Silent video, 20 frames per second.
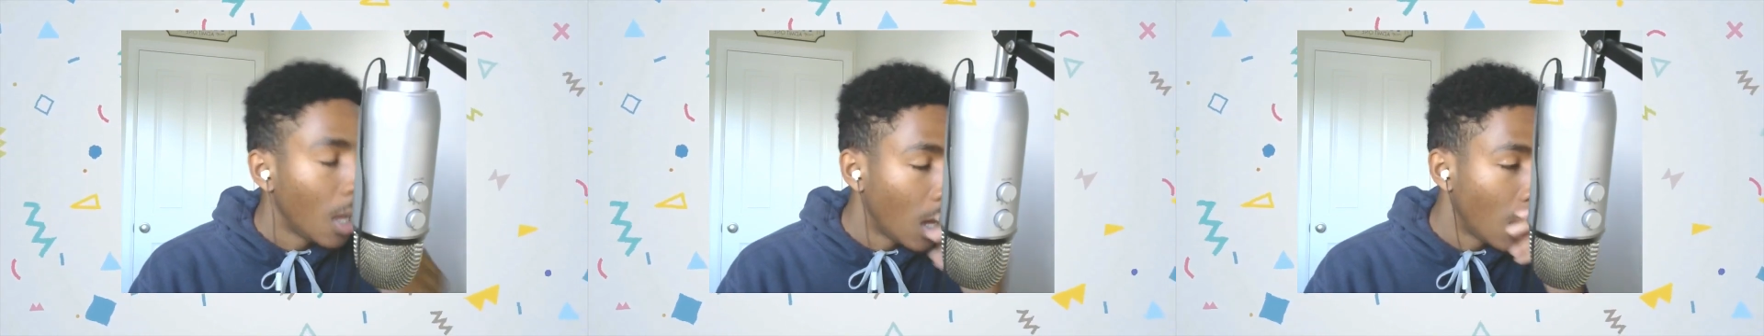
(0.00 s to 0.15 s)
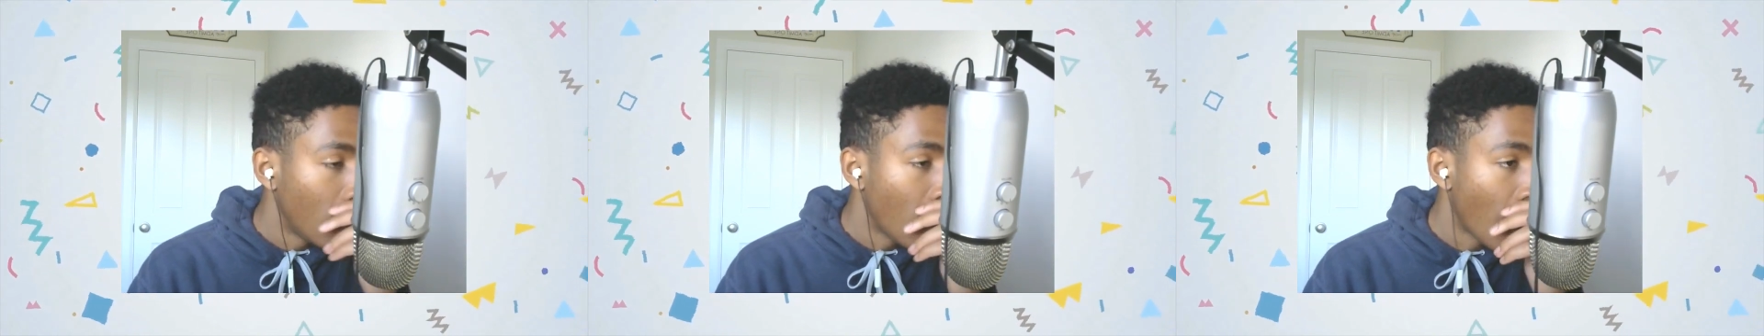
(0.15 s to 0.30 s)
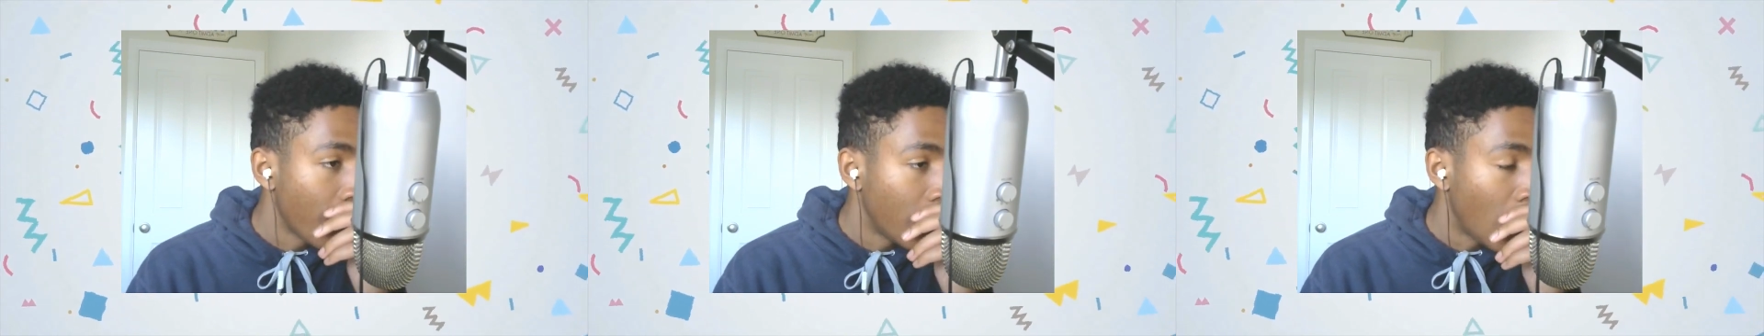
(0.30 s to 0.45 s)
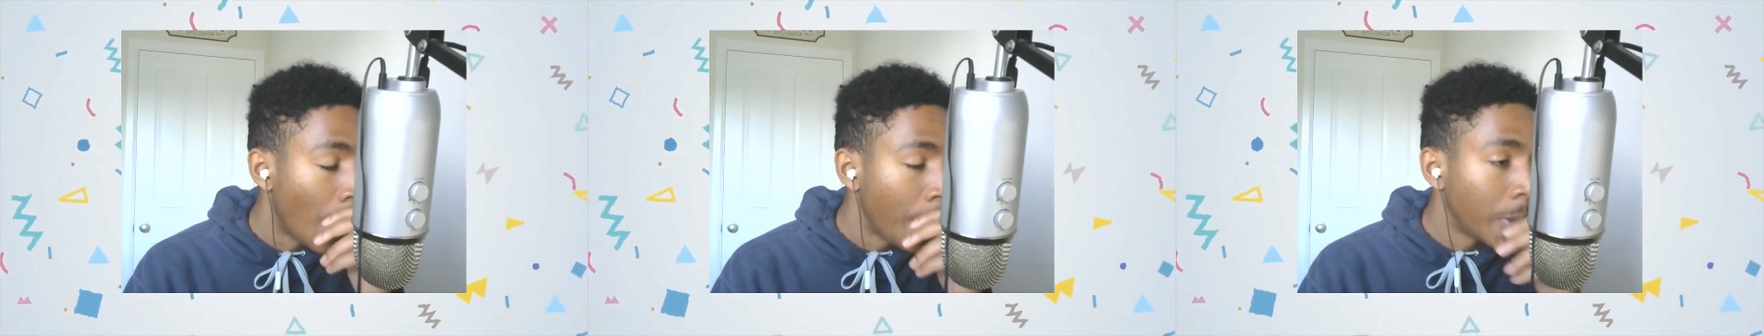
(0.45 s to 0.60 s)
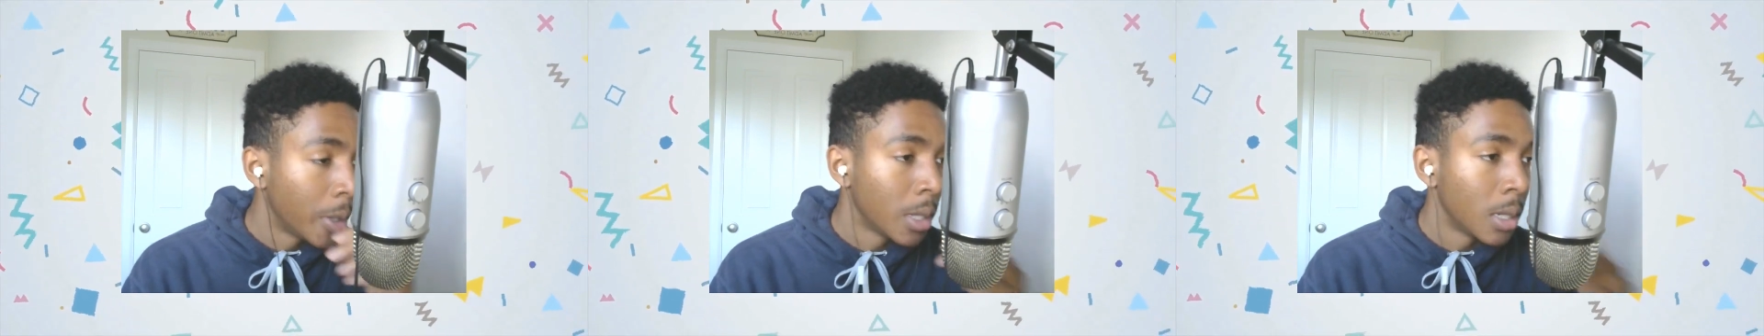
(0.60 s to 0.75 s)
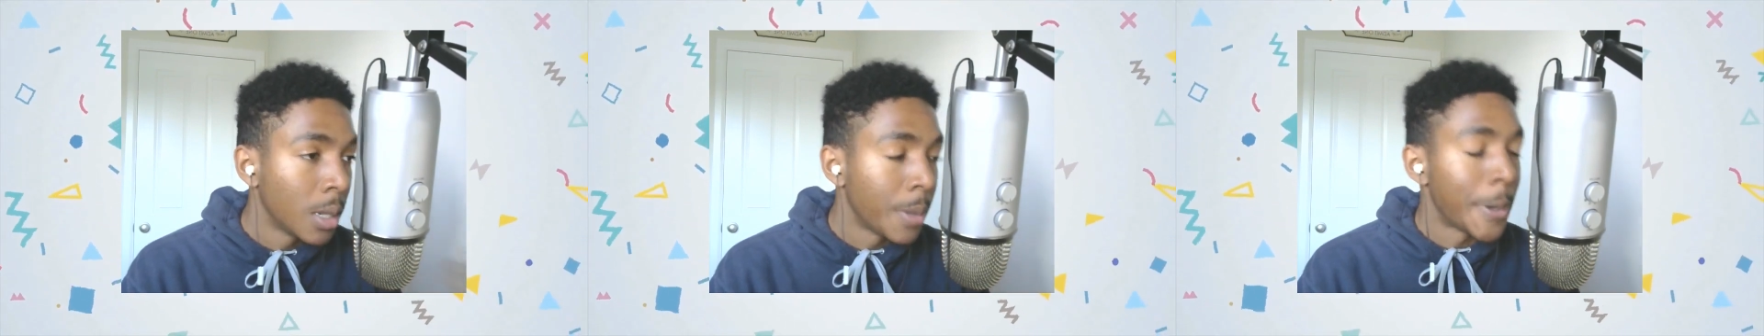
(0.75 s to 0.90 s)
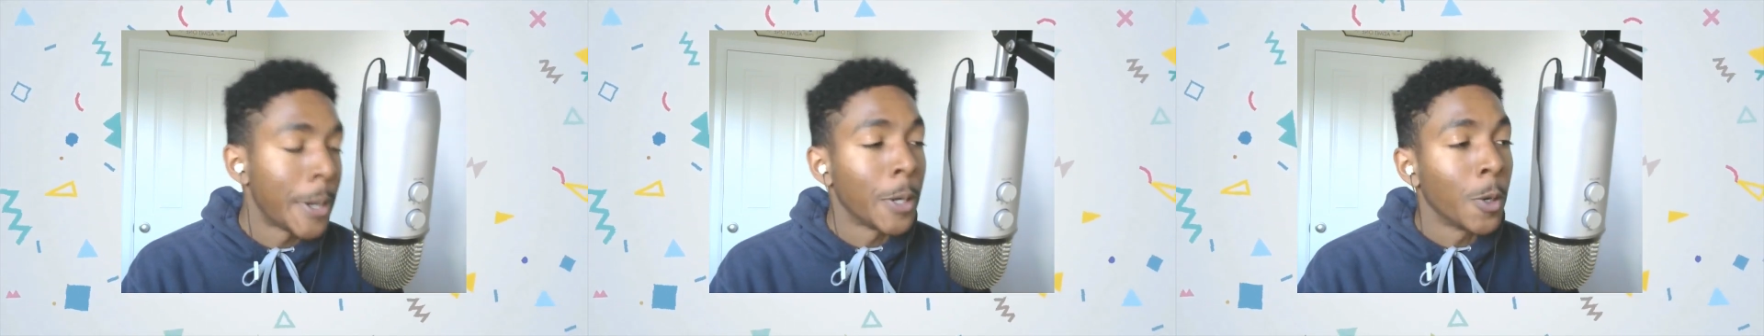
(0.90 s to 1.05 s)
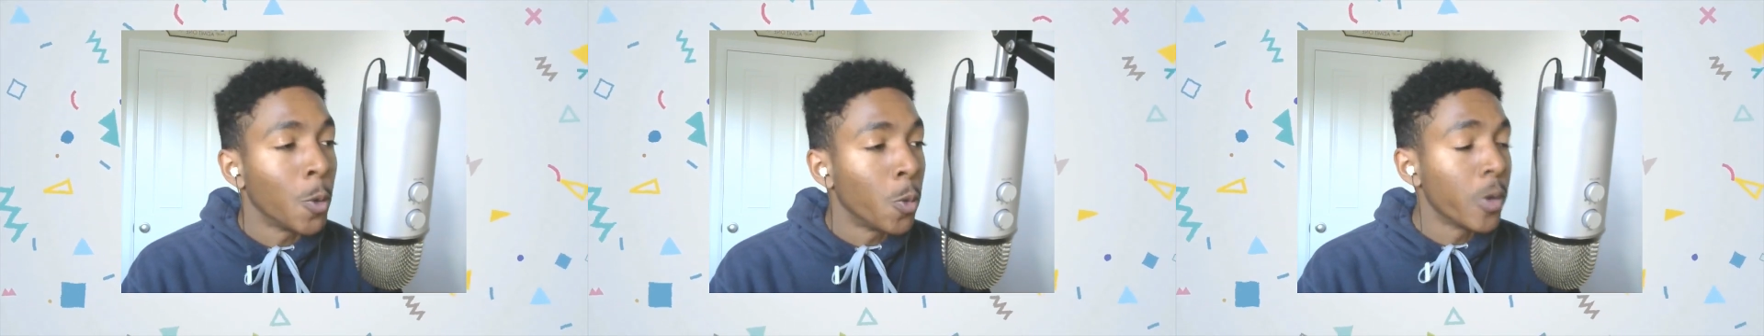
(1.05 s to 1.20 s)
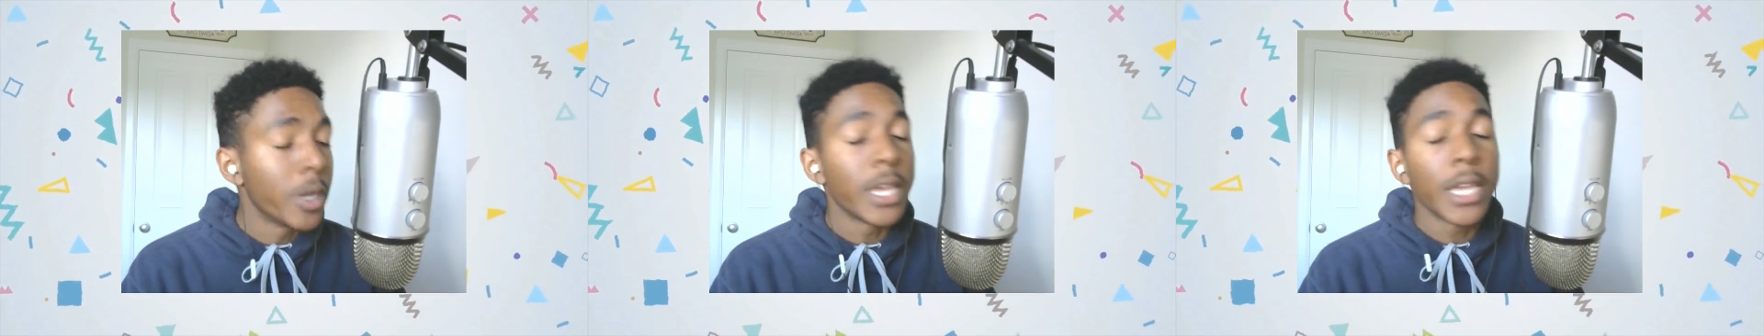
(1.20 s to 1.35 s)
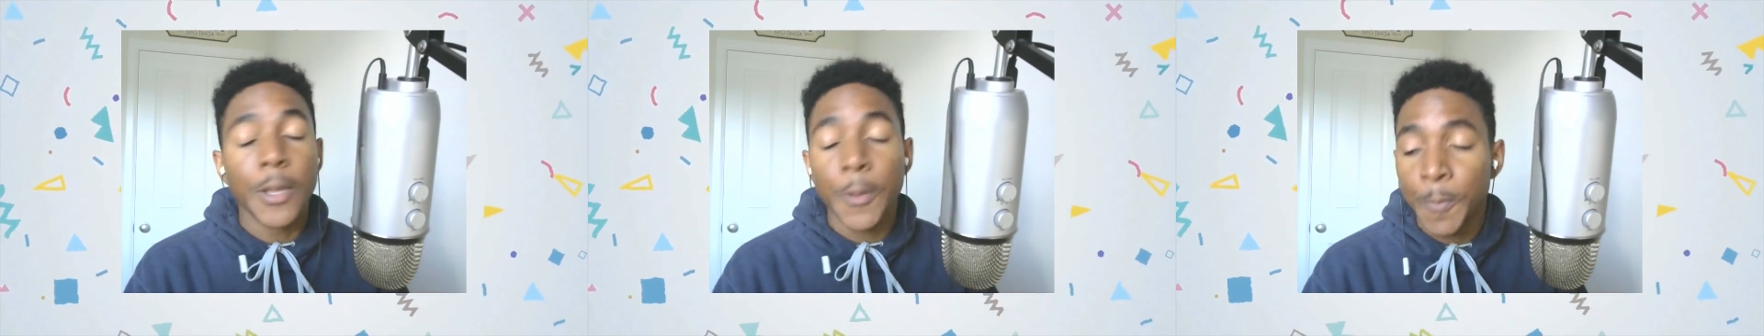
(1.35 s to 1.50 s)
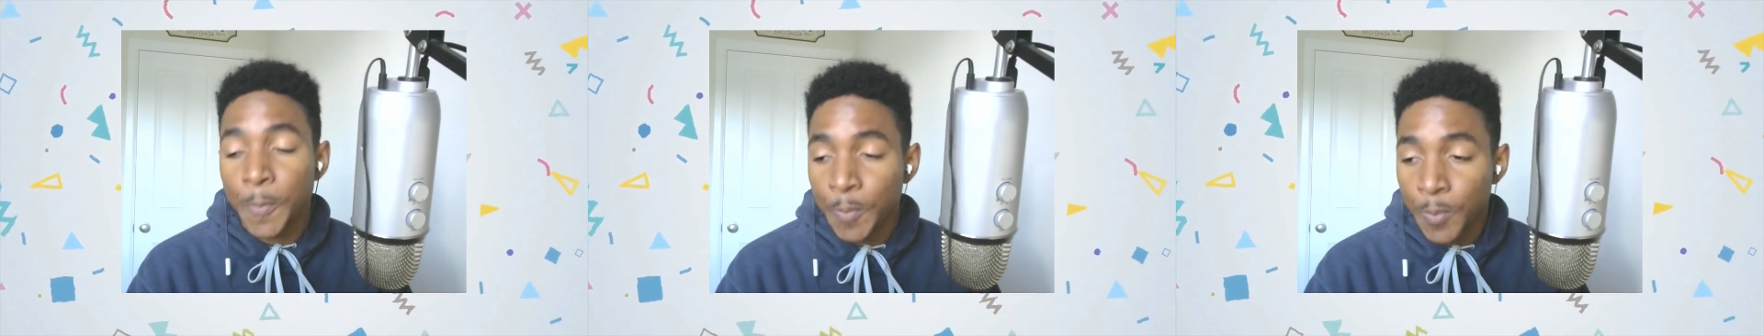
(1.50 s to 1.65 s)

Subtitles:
I've been uploading in about a week